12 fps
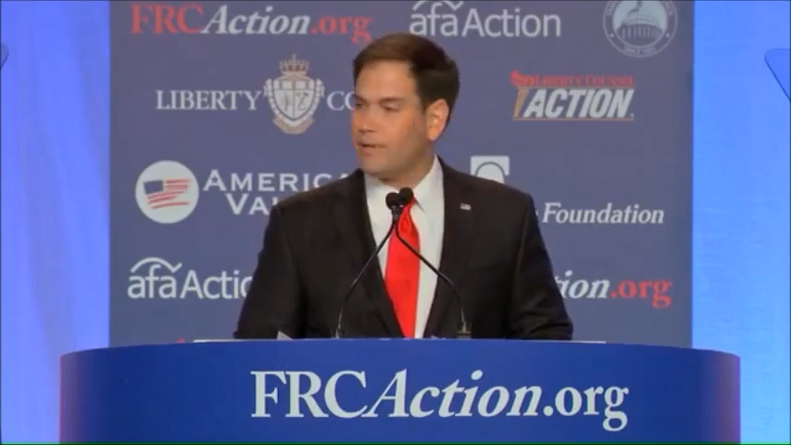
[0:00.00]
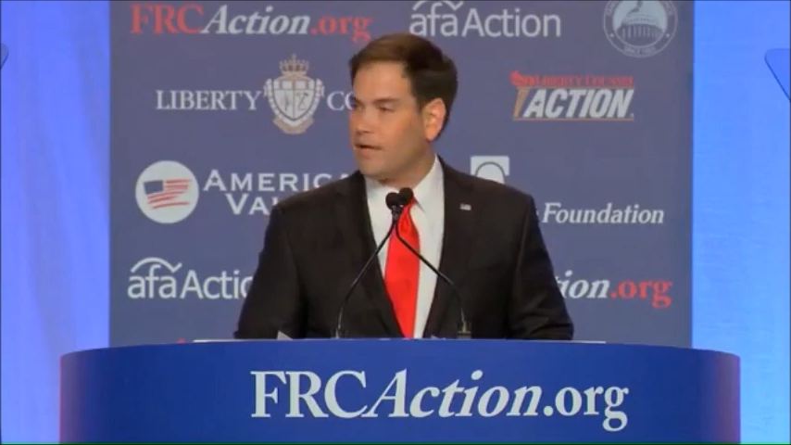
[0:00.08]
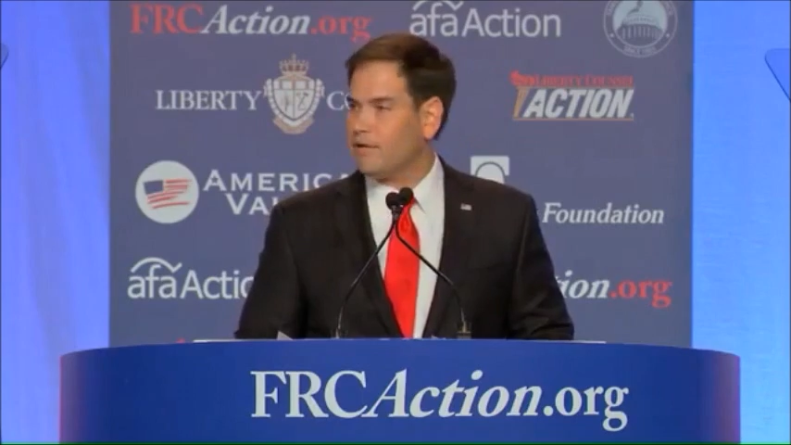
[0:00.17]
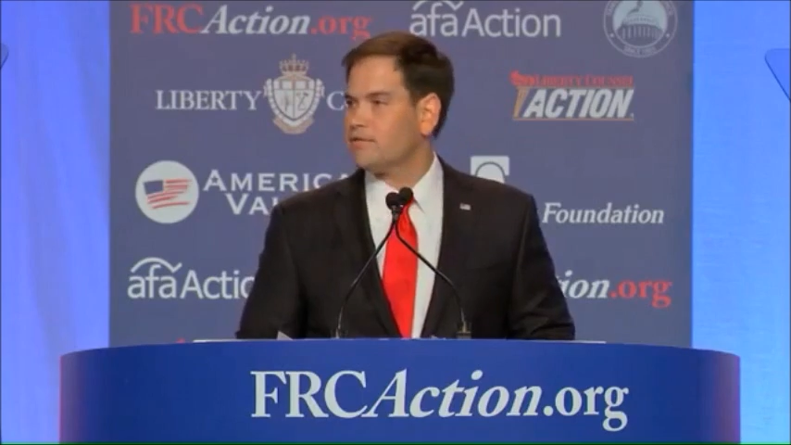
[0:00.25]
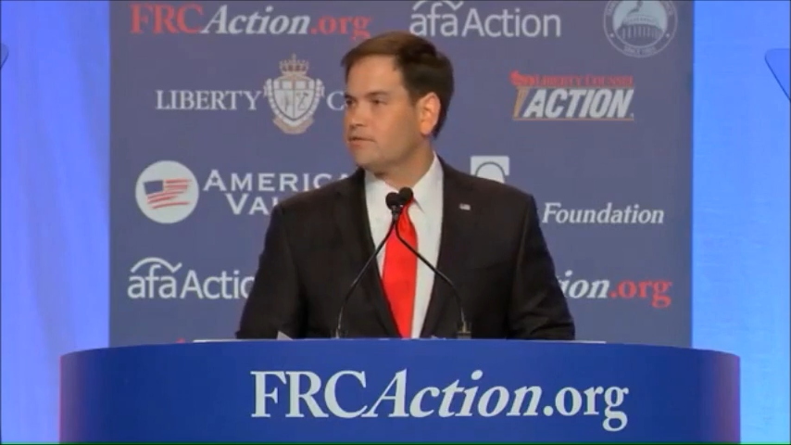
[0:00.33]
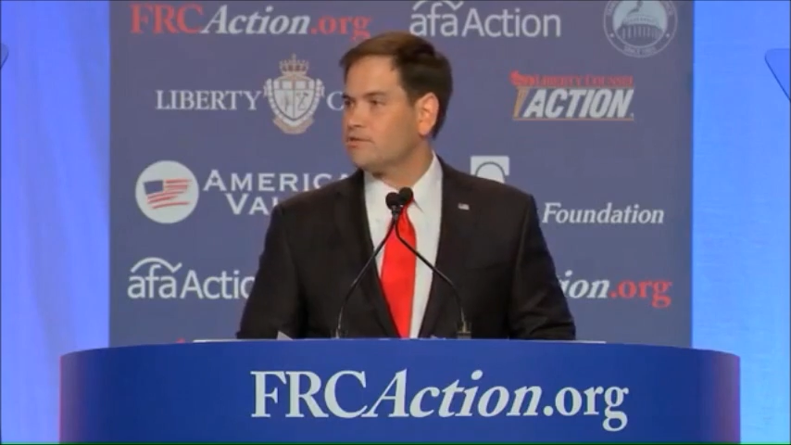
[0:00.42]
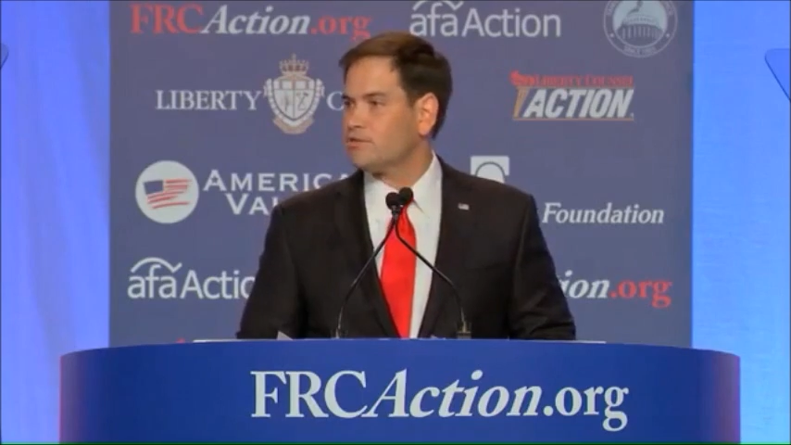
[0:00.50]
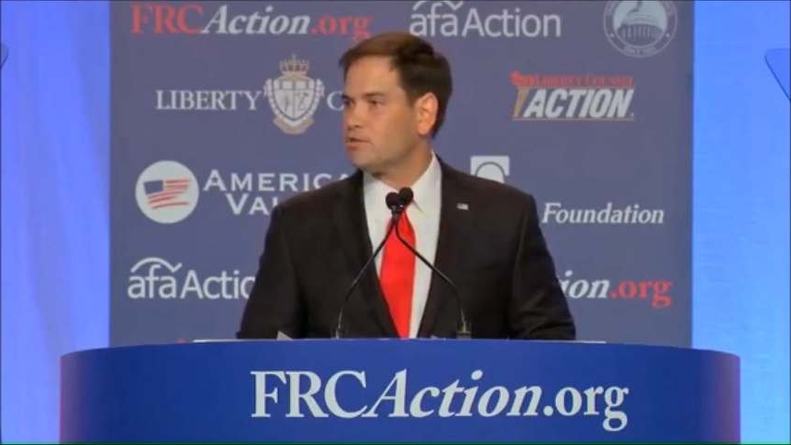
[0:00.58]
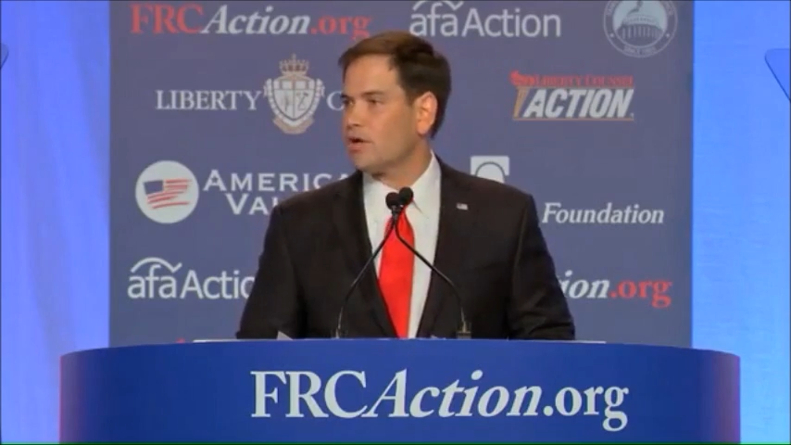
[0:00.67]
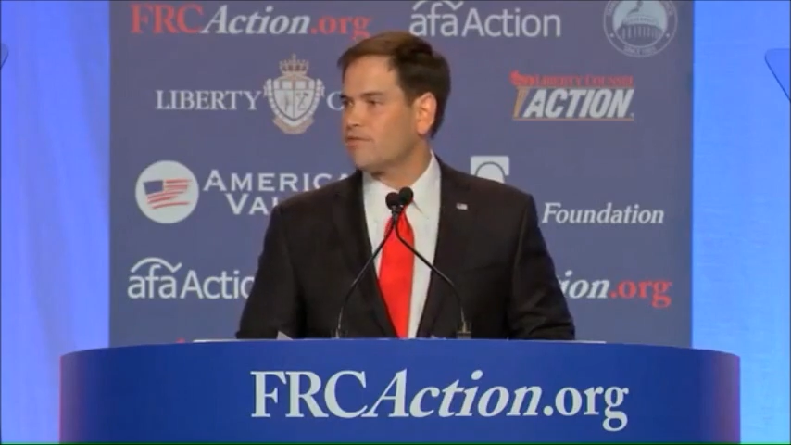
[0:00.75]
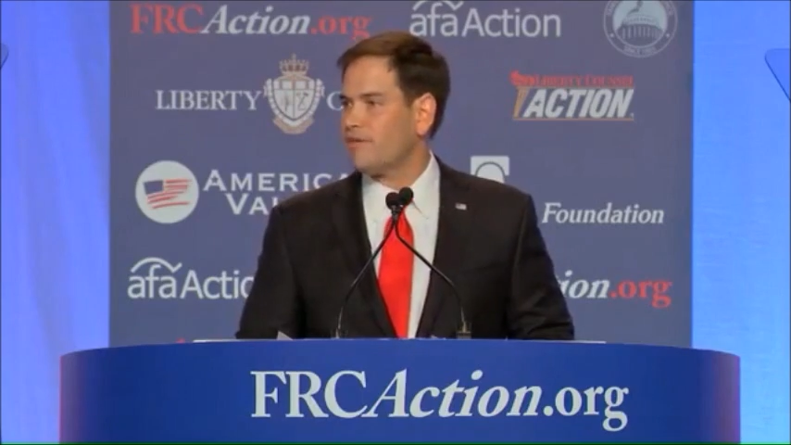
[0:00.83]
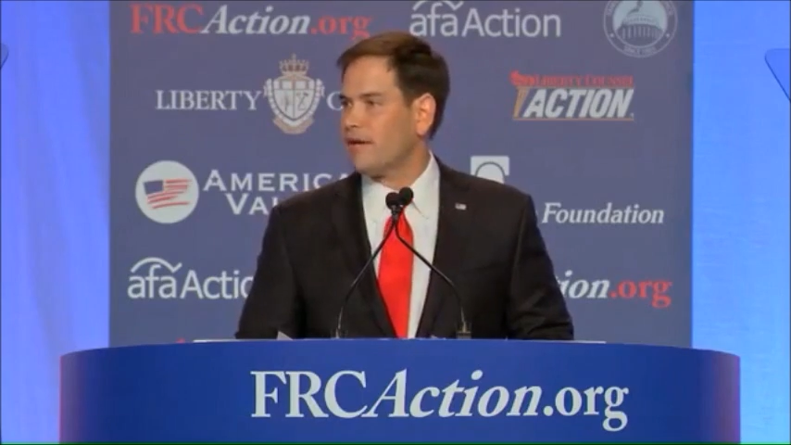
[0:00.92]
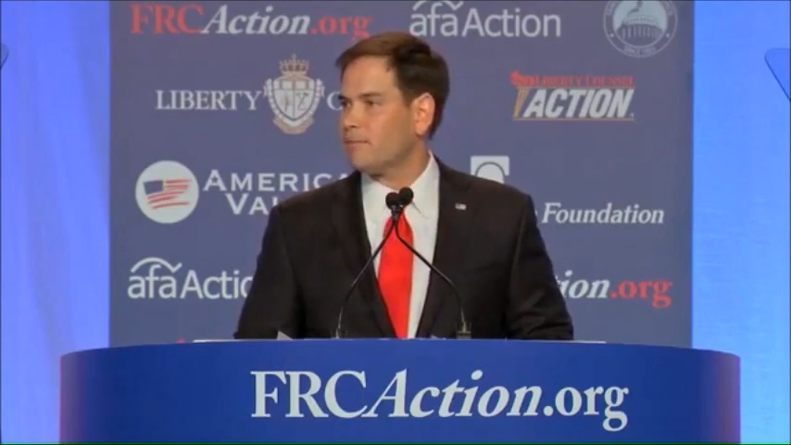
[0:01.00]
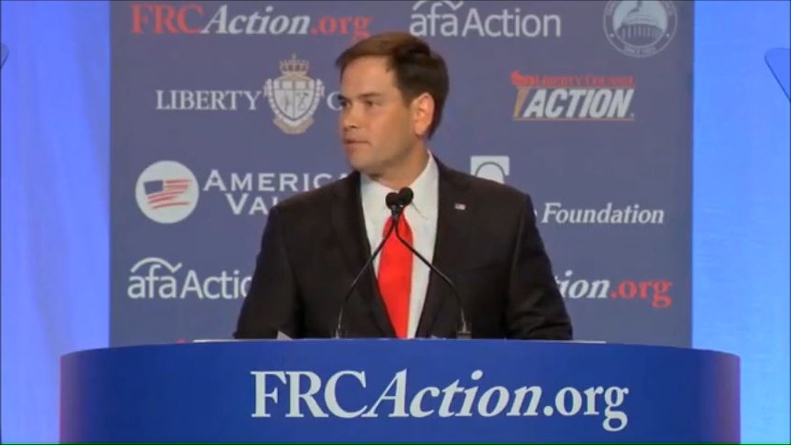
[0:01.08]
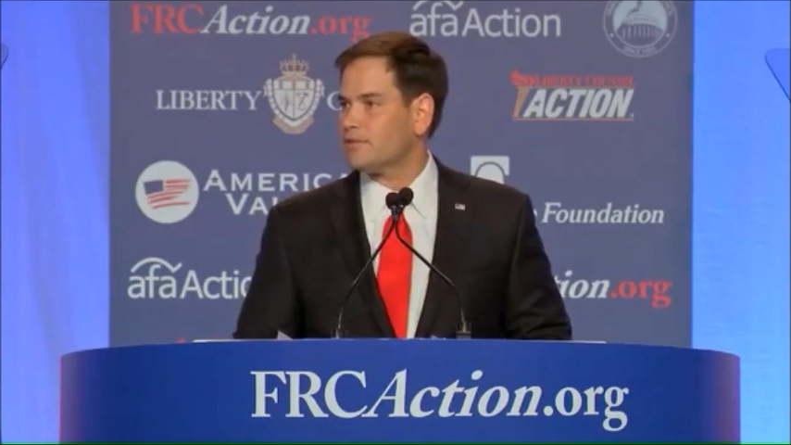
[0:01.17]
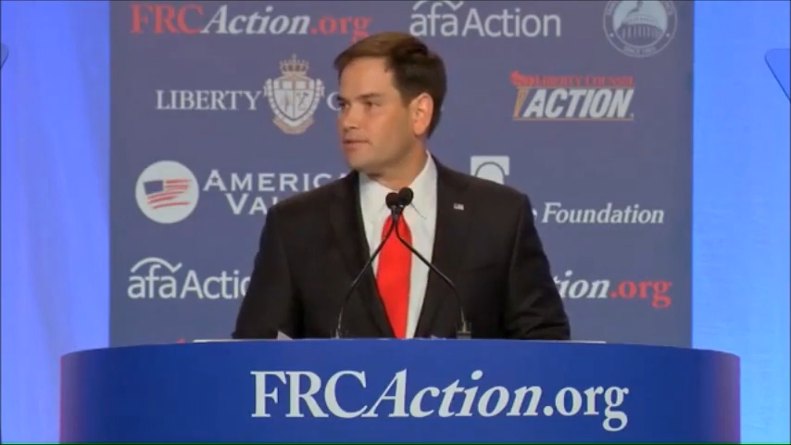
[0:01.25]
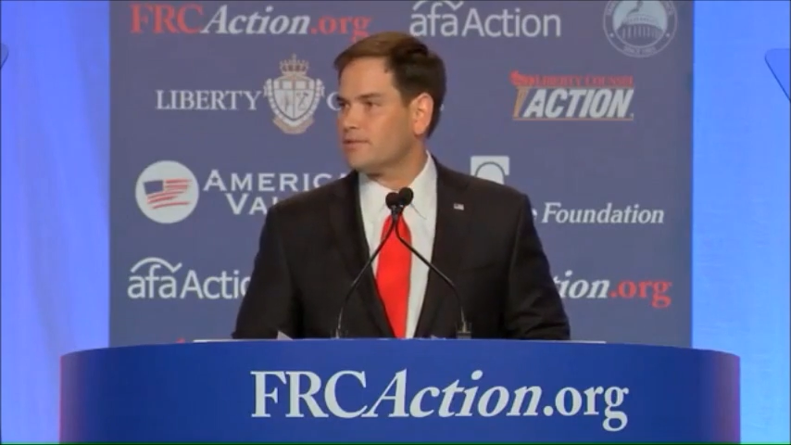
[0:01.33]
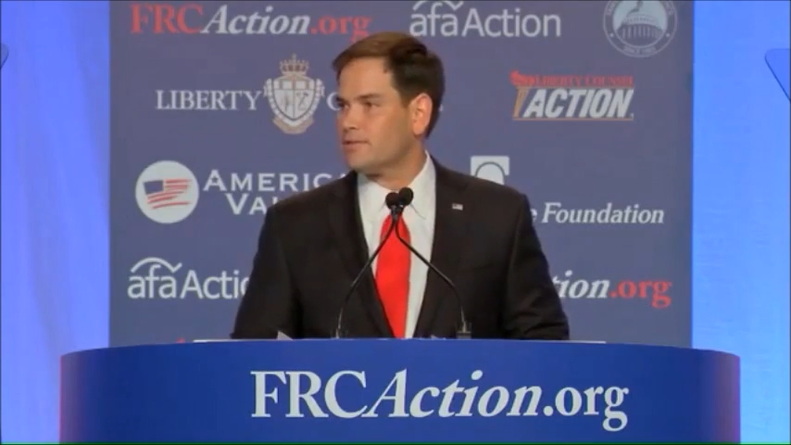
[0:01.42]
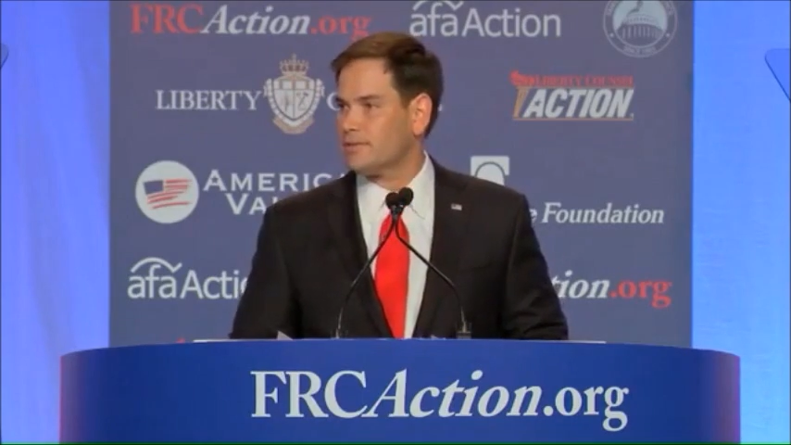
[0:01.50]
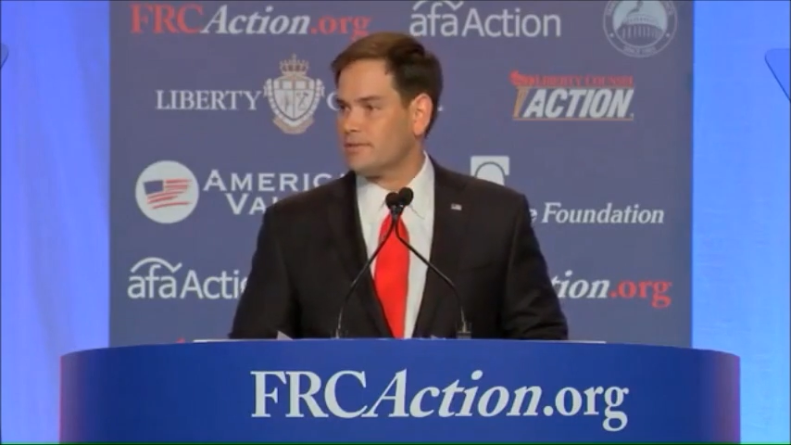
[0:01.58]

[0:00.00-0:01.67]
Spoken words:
parents and strong families.